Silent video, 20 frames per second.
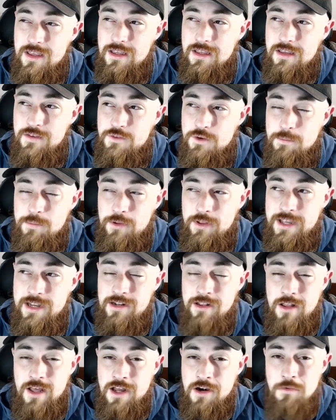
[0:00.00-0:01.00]
if you're playing
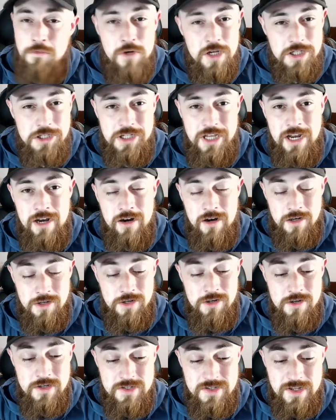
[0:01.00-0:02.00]
a lot of rush
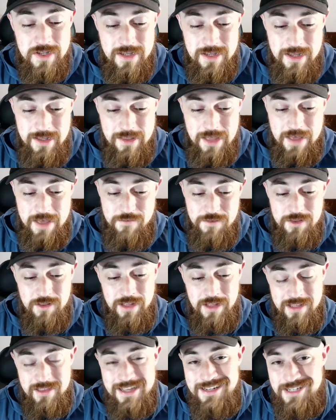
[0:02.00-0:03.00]
characters, I feel
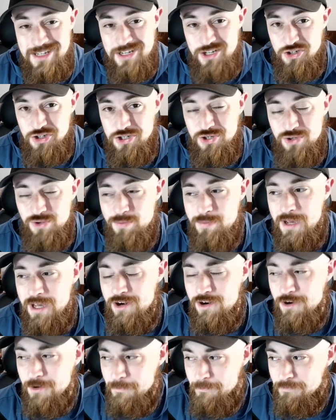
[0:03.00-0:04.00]
like they tend to do
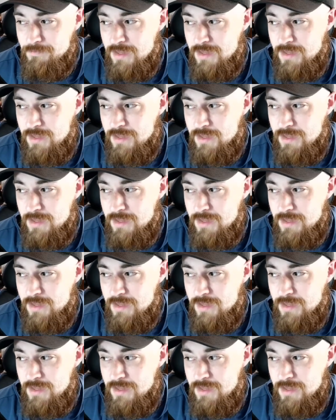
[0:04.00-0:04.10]
better.